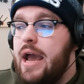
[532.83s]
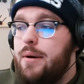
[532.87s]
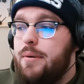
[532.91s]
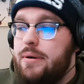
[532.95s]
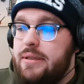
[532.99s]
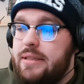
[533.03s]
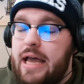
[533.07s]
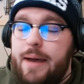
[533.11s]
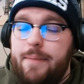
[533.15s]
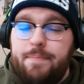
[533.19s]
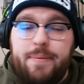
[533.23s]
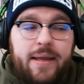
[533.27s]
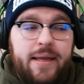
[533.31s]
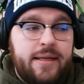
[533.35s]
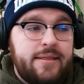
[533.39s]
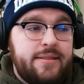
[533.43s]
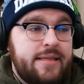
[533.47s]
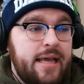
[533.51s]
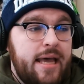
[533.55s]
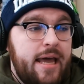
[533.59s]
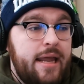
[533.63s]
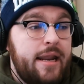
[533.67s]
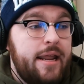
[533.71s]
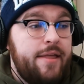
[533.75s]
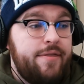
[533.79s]
And with that being
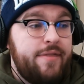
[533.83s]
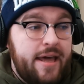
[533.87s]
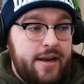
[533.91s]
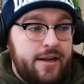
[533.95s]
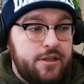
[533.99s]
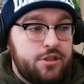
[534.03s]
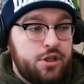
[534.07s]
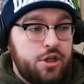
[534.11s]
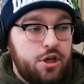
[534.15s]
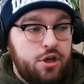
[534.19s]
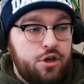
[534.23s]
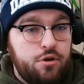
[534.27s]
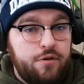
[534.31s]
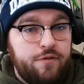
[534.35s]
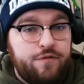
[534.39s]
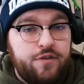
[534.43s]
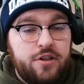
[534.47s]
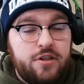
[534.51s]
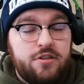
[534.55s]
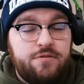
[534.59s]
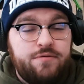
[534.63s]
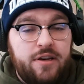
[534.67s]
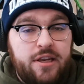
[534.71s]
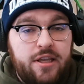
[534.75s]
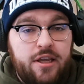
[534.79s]
said, that is going to do it for
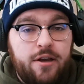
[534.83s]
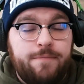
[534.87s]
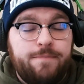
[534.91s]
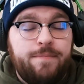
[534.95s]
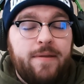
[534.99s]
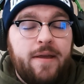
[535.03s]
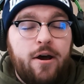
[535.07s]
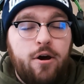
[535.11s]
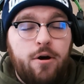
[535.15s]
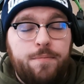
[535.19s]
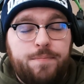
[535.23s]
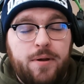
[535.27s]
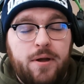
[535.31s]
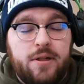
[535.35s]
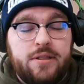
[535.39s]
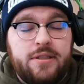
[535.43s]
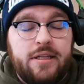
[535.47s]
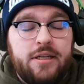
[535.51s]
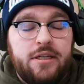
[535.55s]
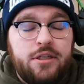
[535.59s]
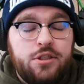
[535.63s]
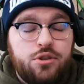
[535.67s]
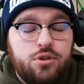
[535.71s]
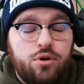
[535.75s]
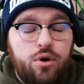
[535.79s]
this video. I hope y'all
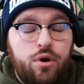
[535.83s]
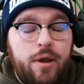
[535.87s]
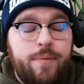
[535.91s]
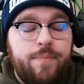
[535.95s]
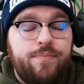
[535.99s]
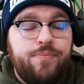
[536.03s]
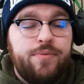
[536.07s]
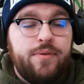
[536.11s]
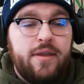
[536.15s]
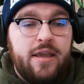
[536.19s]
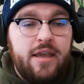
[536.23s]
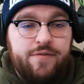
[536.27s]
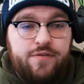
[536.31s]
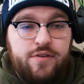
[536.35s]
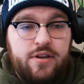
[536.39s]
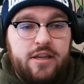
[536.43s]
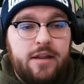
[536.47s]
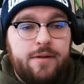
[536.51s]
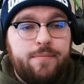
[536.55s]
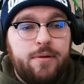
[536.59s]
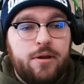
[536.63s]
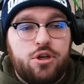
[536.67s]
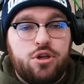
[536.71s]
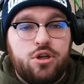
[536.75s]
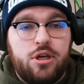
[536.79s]
did enjoy. If you
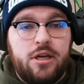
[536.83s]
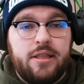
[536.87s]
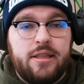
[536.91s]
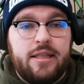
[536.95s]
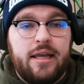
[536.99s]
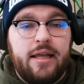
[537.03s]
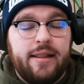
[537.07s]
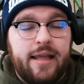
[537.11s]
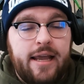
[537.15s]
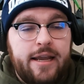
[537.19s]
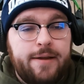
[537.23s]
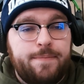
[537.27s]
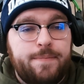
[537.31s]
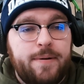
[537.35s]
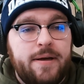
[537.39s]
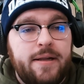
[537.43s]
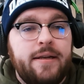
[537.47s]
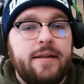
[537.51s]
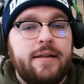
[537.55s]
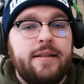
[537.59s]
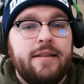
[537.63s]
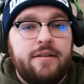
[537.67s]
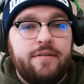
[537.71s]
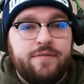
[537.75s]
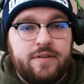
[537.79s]
did, make sure you hit that like
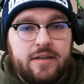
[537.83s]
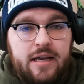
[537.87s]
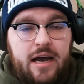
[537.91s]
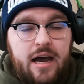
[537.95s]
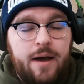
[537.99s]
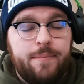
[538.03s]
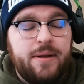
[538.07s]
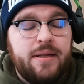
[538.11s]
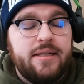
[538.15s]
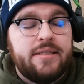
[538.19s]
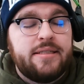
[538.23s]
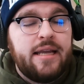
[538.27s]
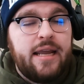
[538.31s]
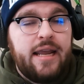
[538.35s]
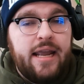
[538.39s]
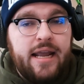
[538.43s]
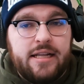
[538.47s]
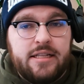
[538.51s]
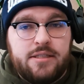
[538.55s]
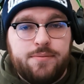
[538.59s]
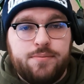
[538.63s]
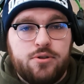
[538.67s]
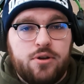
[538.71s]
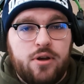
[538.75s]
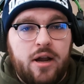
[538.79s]
button, leave a comment,
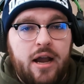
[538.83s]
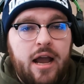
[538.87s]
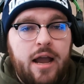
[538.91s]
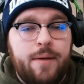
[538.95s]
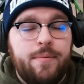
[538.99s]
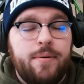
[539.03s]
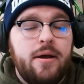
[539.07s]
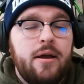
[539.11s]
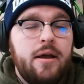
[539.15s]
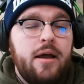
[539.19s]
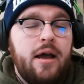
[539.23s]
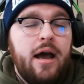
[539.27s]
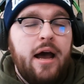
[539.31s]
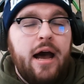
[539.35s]
and subscribe.